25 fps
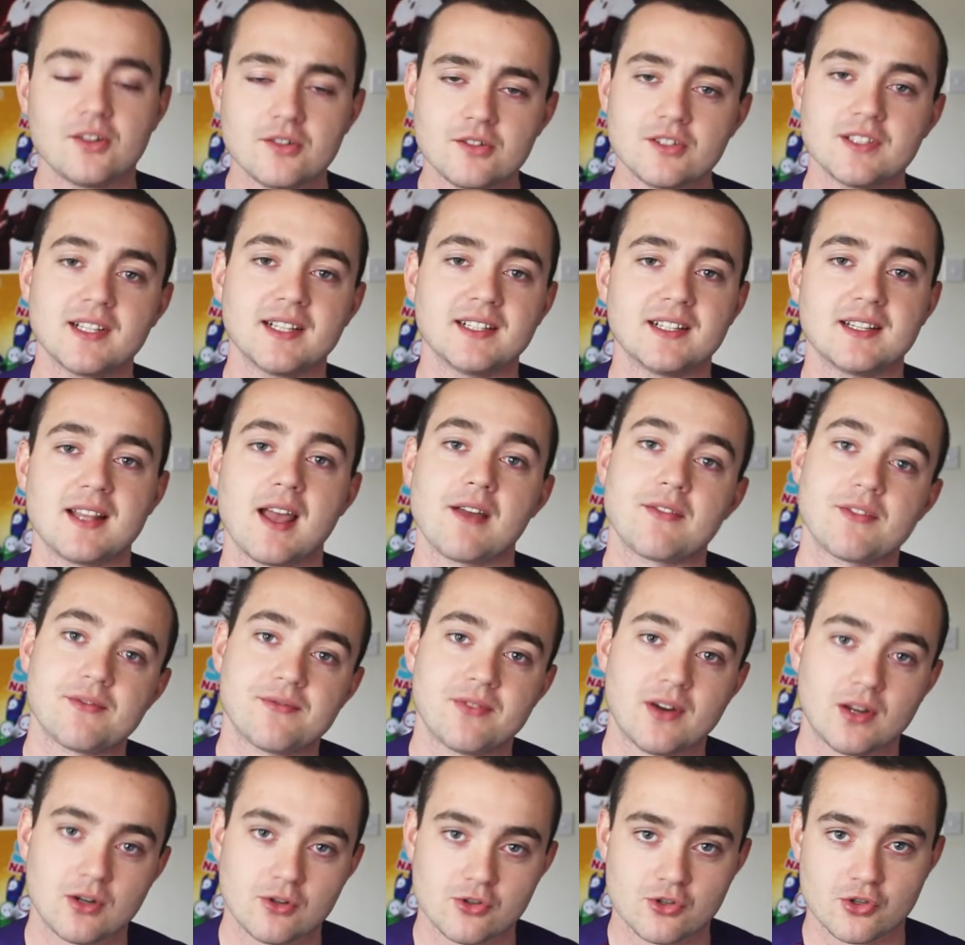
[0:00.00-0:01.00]
understand that they have to
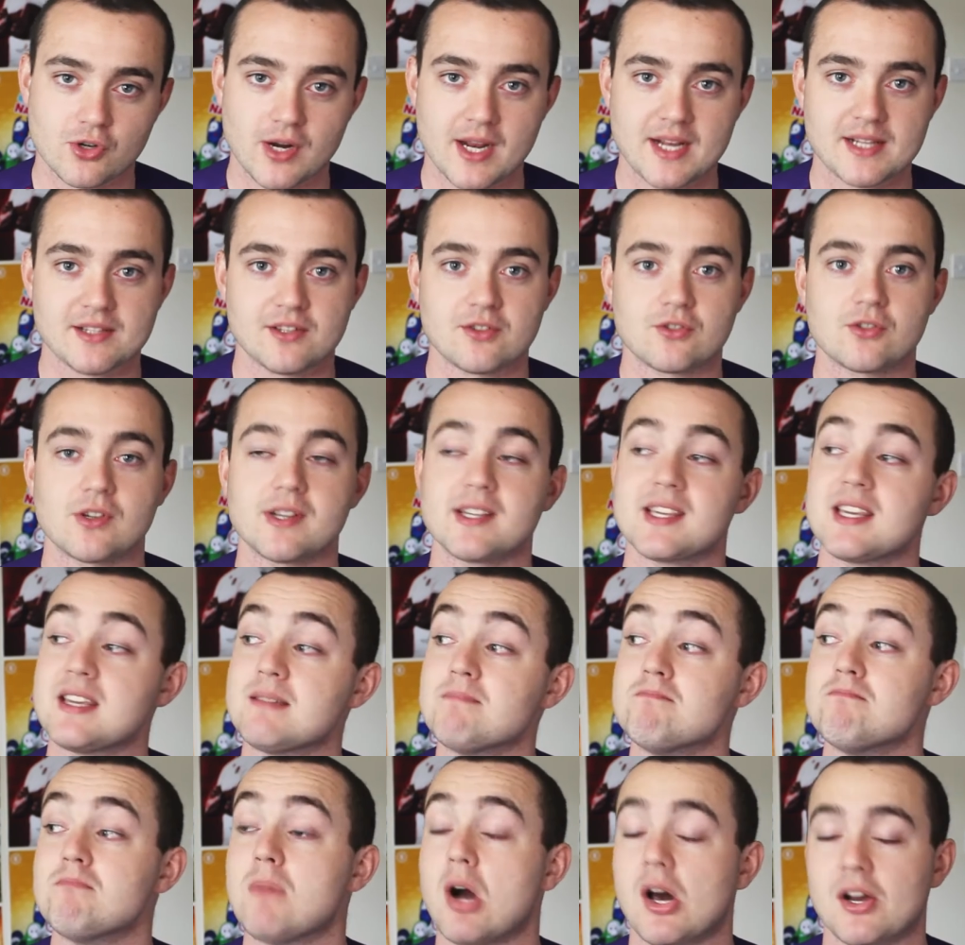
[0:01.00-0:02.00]
follow trends and try to
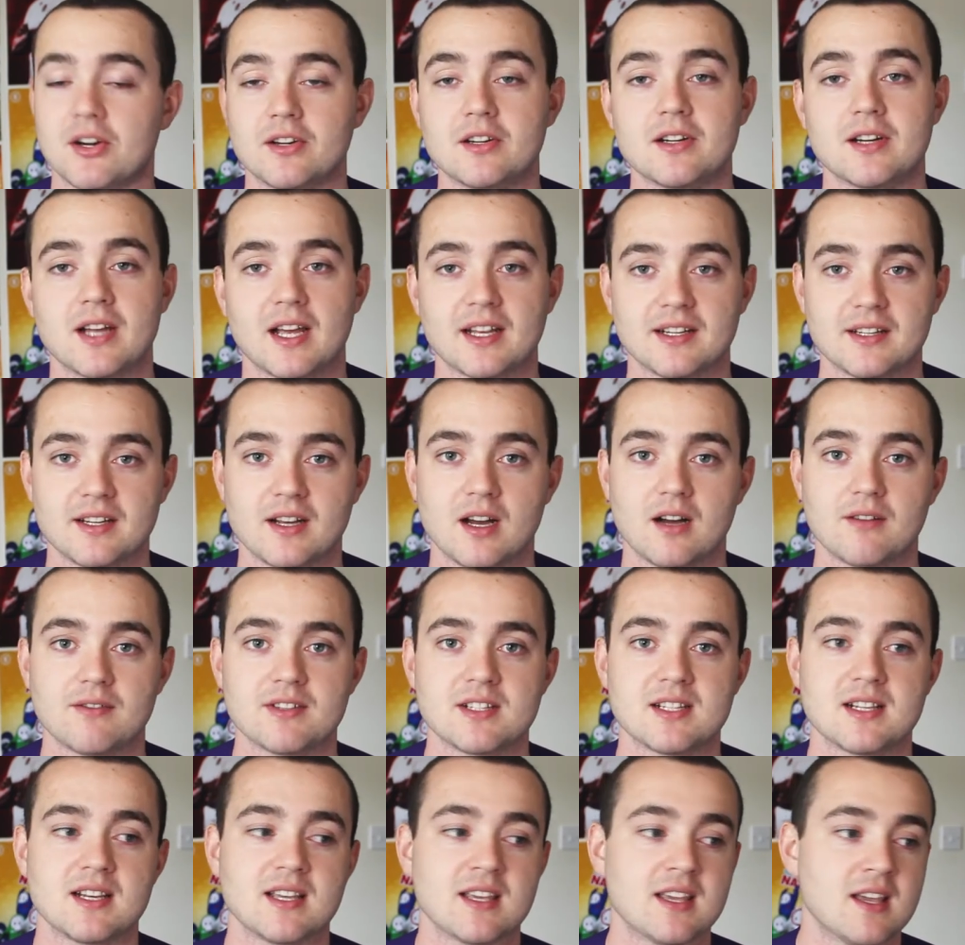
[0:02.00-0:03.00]
keep modern, and
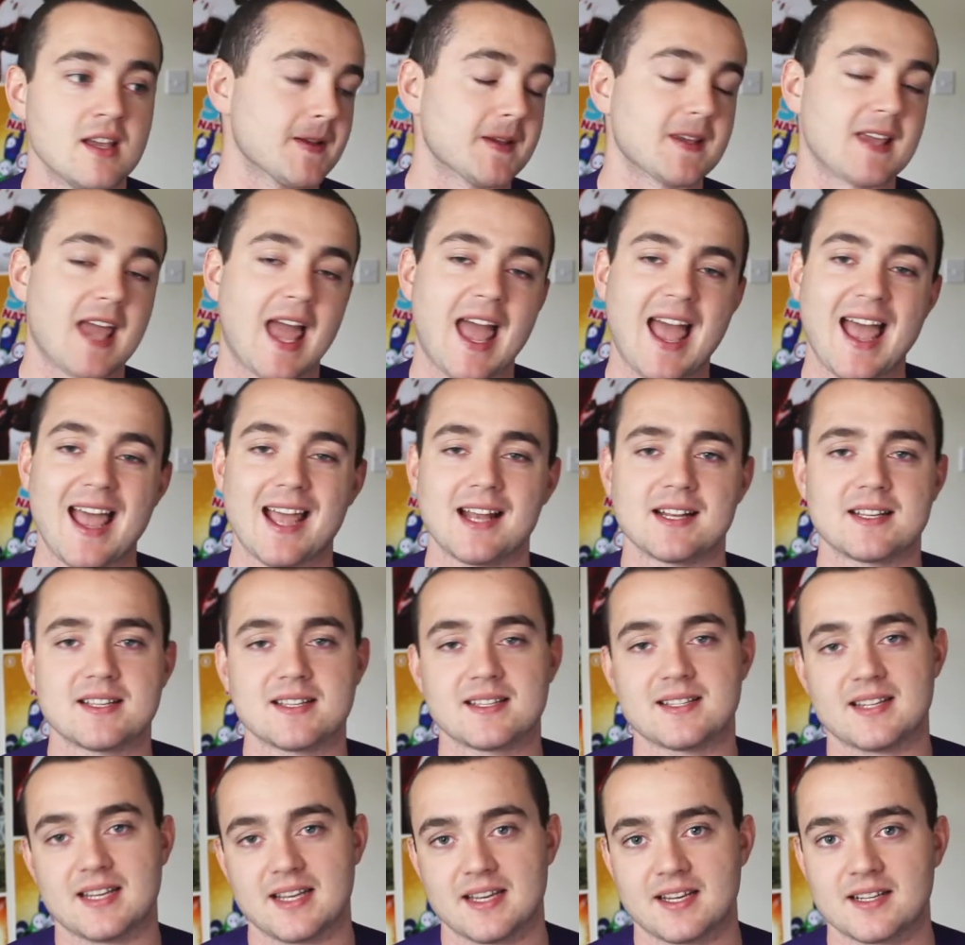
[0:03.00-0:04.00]
they can't
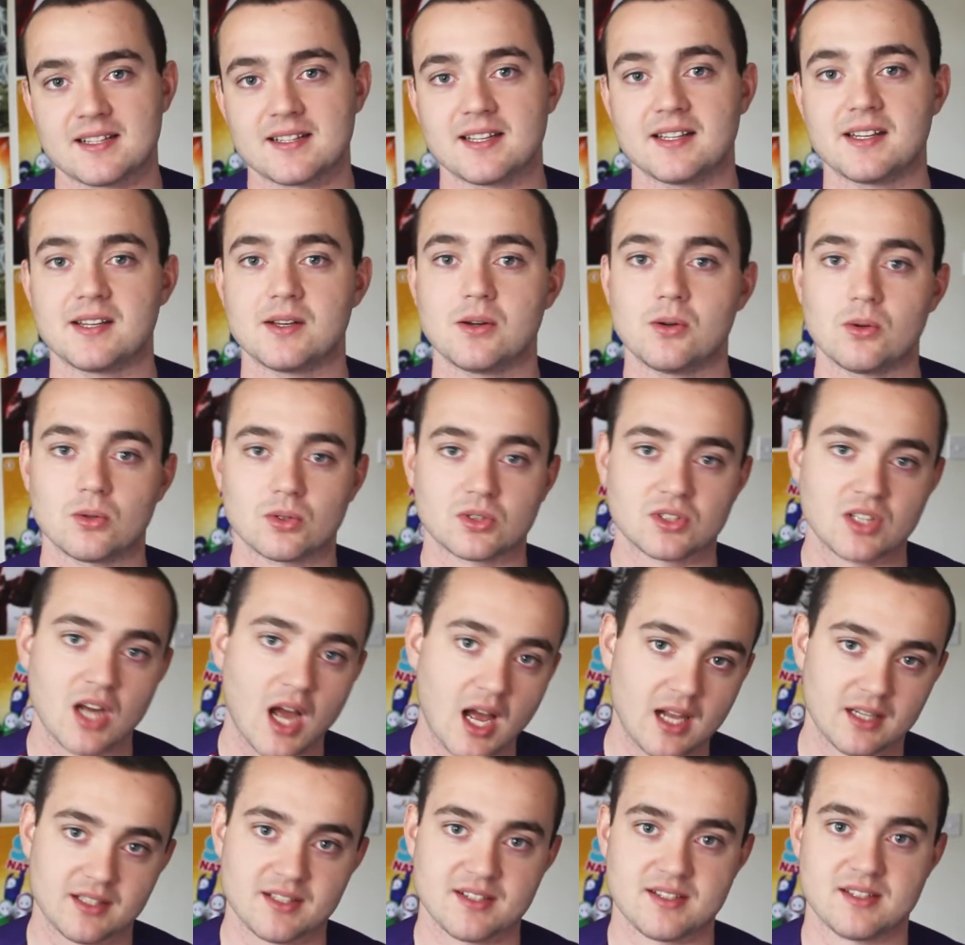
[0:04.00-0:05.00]
stick to the old
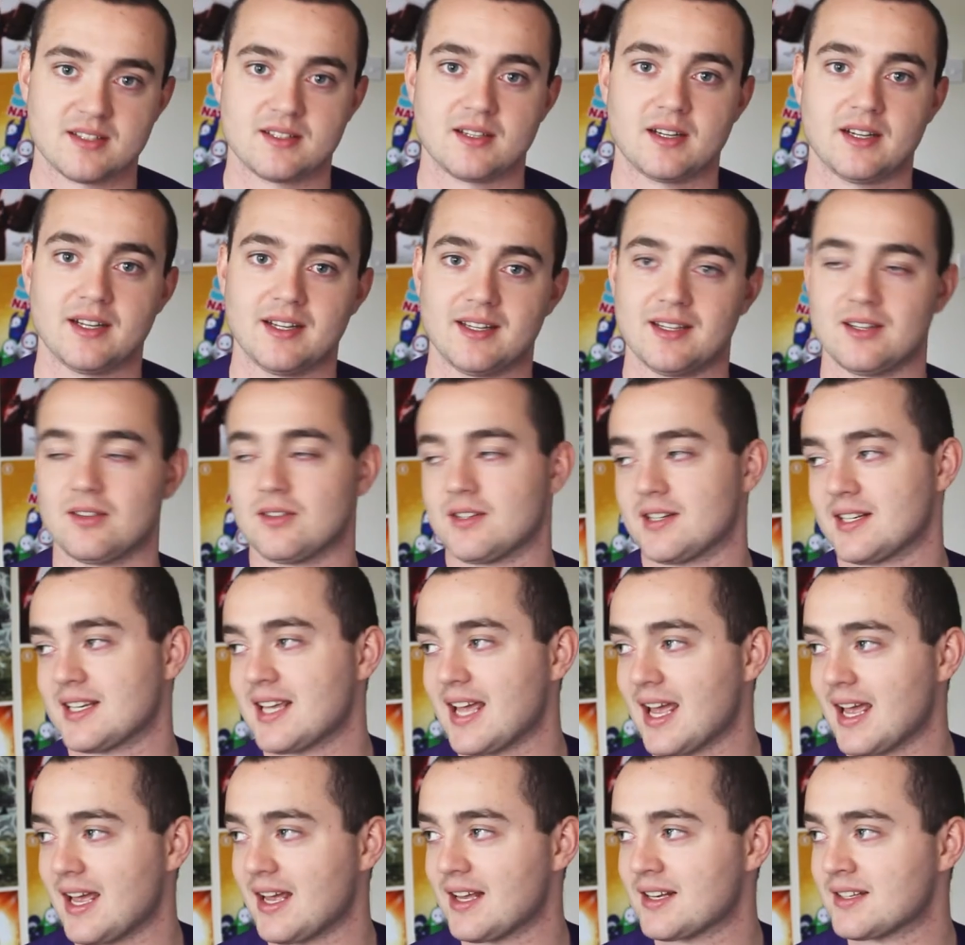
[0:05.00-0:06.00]
cotton style, or they
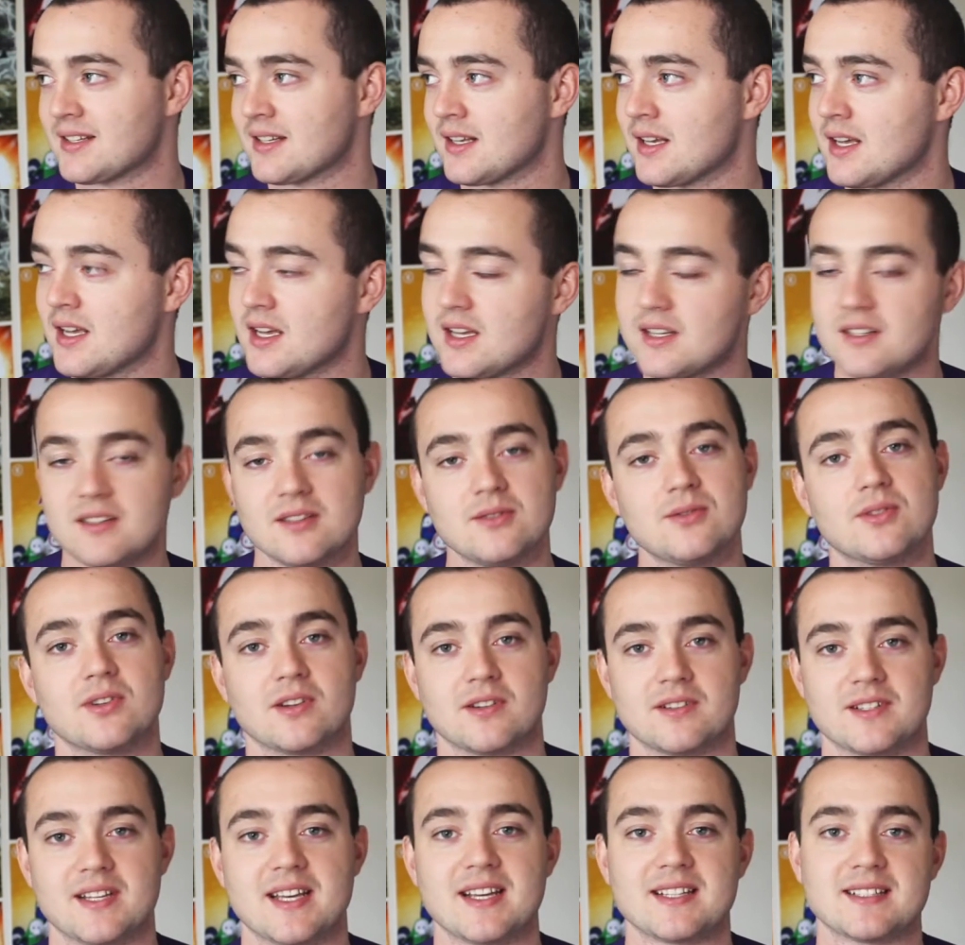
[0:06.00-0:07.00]
can't do
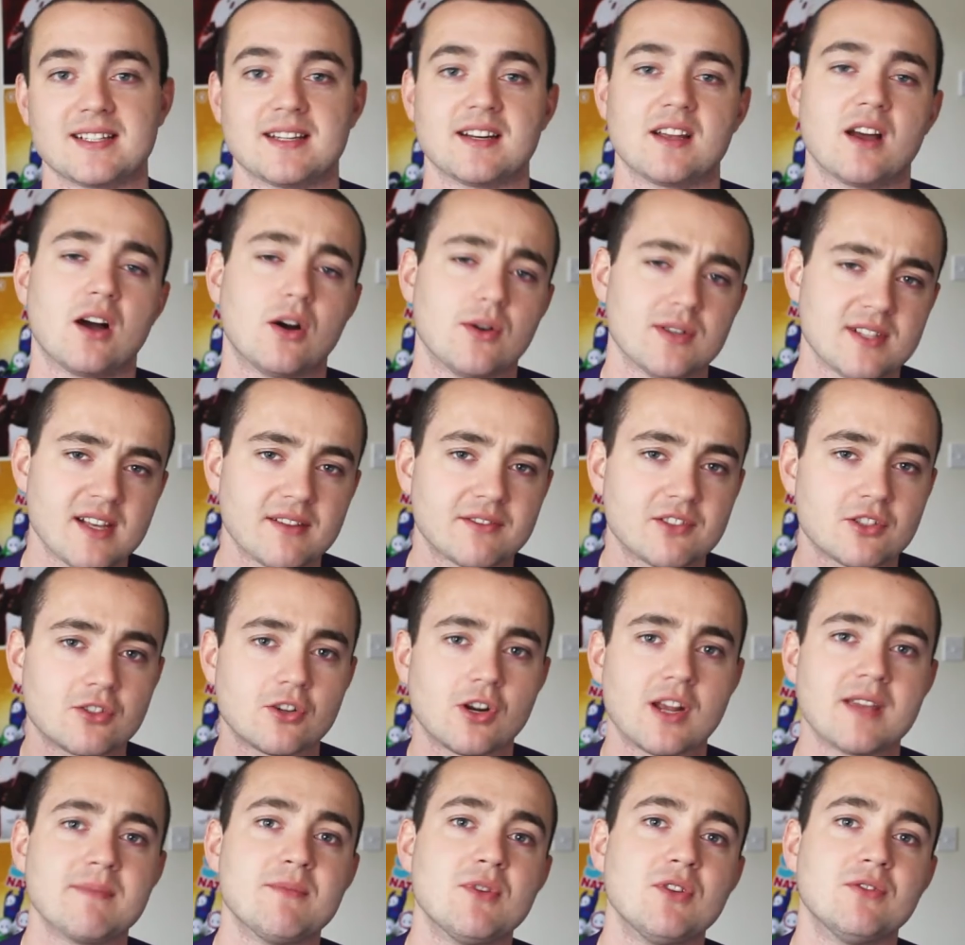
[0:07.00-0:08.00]
certain things, and they always have to
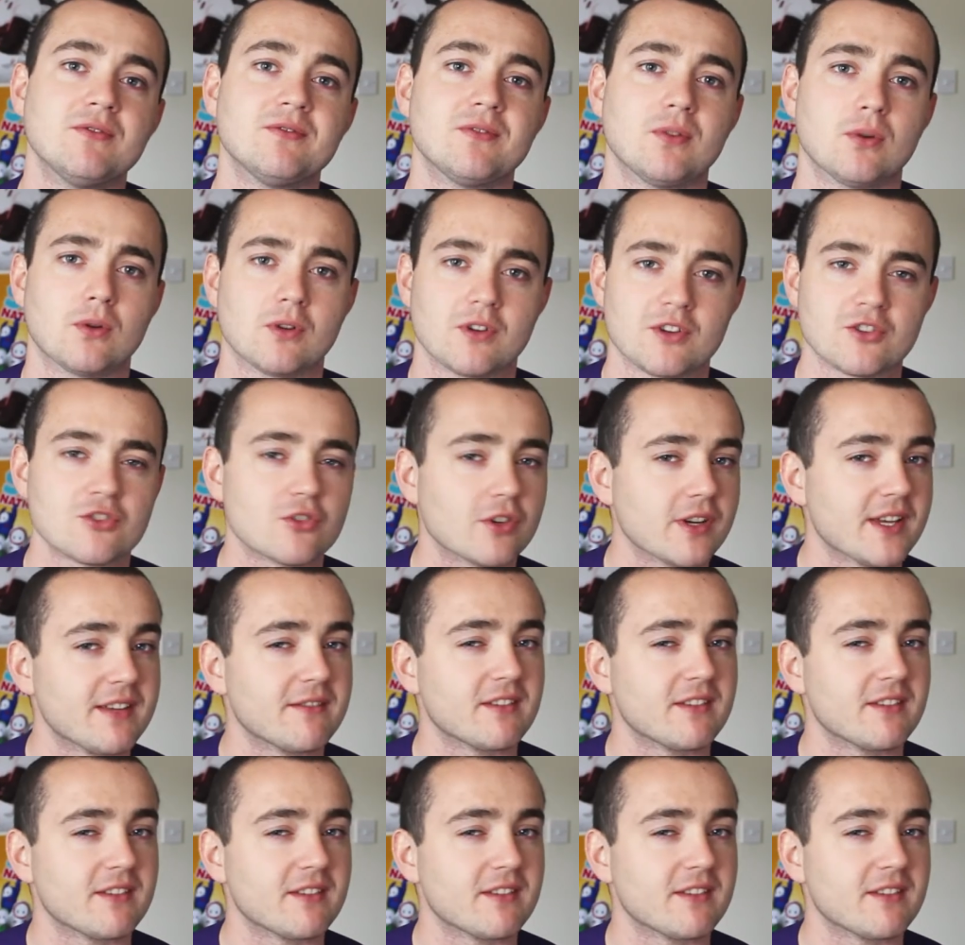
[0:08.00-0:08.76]
try and move forward and try